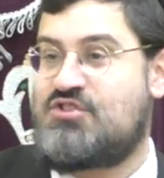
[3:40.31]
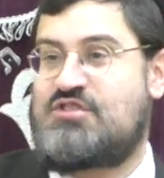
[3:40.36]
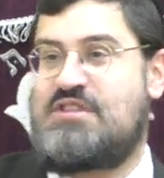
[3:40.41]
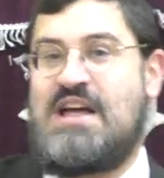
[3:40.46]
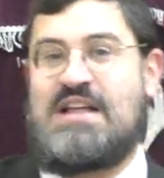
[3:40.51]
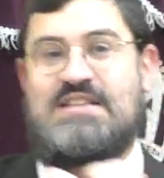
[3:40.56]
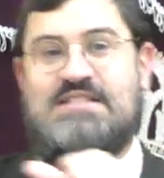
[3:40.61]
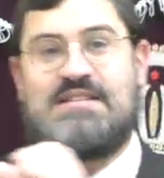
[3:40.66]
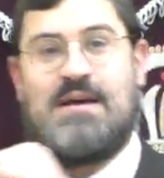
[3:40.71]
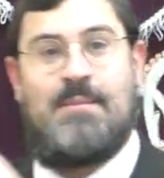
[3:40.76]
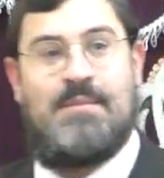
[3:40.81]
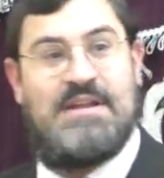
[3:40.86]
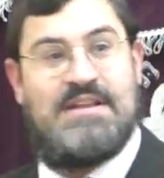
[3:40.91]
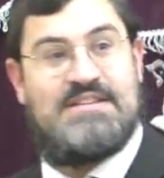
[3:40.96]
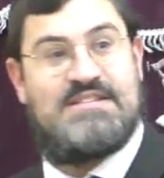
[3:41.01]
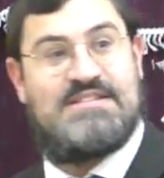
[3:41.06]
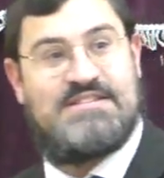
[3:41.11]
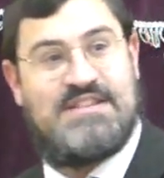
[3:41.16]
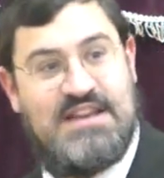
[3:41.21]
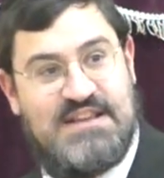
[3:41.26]
so that someone
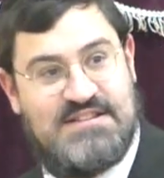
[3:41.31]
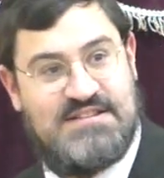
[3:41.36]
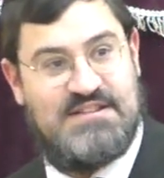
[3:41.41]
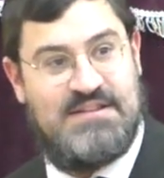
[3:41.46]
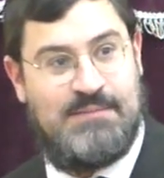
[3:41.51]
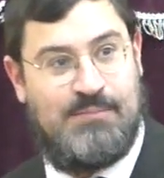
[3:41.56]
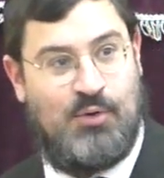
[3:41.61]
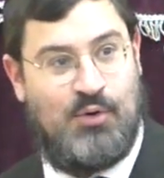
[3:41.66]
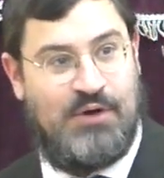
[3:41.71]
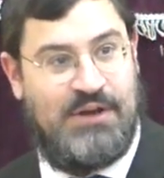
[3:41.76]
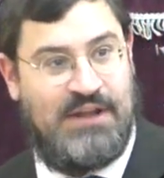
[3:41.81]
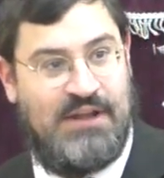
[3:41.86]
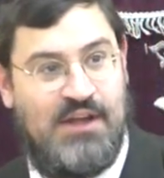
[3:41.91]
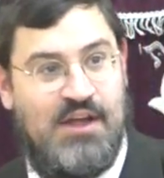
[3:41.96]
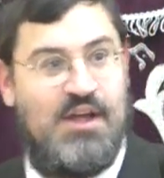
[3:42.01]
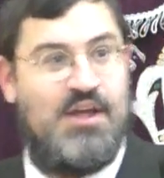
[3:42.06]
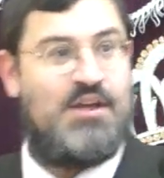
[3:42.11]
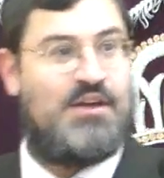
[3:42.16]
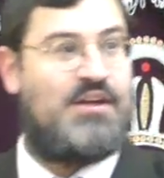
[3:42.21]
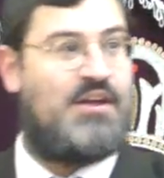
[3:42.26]
at 6 in the morning
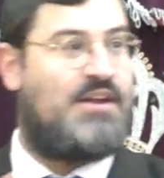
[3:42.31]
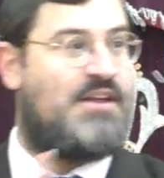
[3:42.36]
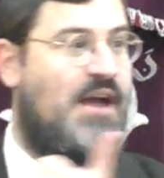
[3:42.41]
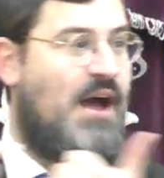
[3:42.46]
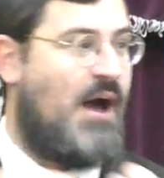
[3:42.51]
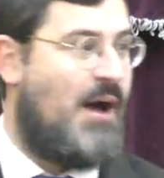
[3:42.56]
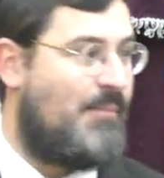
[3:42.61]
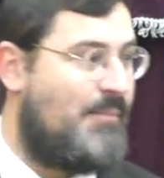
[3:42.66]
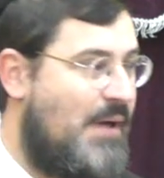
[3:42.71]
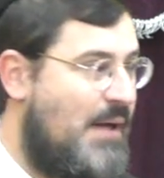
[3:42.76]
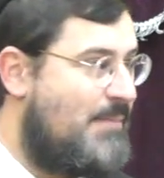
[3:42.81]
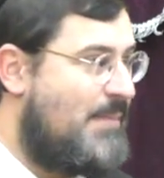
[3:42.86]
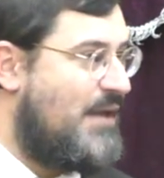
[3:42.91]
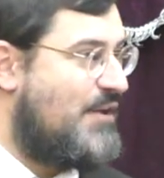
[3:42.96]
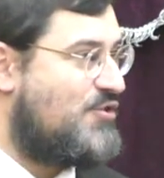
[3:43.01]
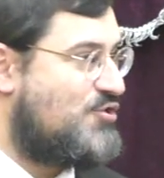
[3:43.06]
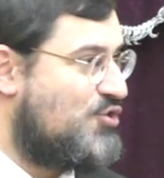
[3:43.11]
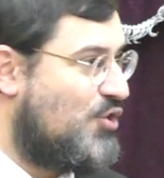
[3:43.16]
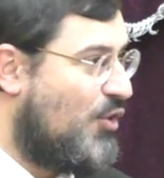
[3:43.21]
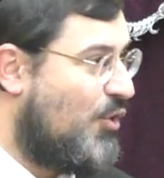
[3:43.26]
could come and
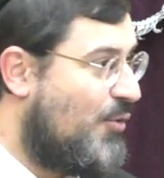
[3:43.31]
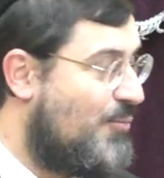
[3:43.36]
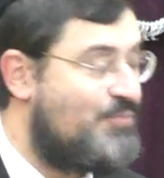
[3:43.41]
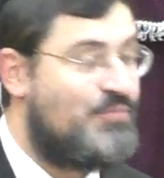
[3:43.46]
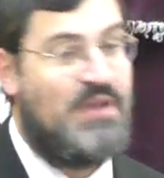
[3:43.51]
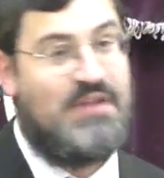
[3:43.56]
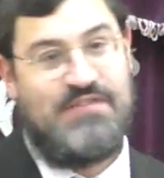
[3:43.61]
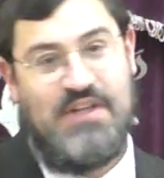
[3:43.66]
make sure